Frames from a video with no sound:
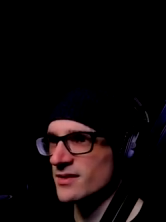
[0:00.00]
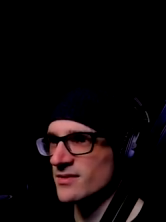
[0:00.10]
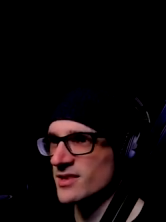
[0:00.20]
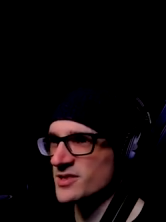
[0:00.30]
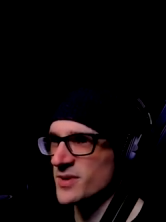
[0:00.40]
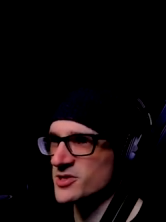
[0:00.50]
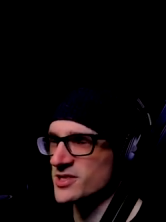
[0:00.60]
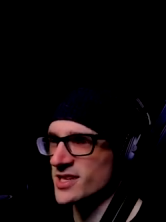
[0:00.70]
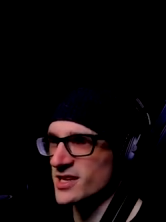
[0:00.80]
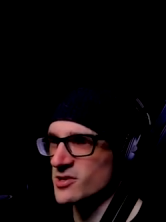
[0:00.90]
Especially
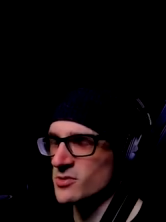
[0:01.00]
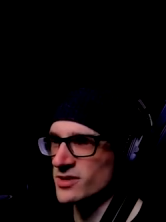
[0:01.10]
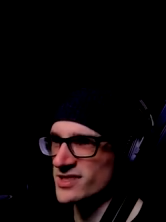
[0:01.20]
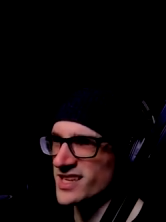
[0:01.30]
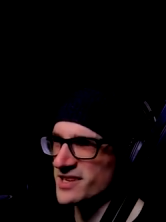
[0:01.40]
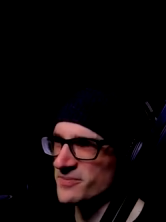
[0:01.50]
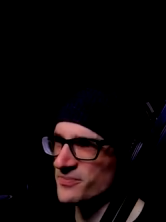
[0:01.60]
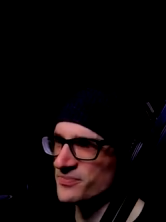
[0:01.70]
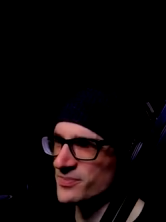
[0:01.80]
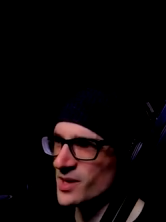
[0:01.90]
it's like you it's like
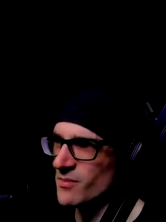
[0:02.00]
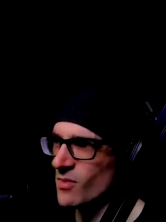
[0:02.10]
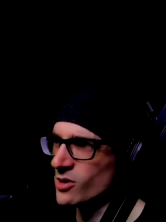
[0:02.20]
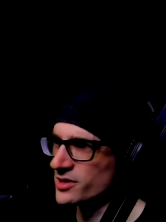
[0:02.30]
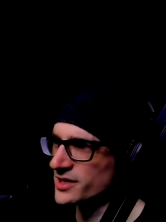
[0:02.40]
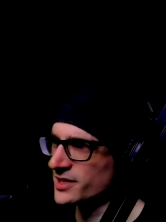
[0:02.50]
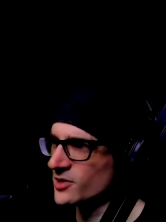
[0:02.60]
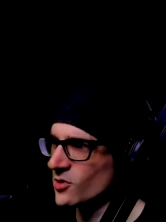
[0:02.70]
marketing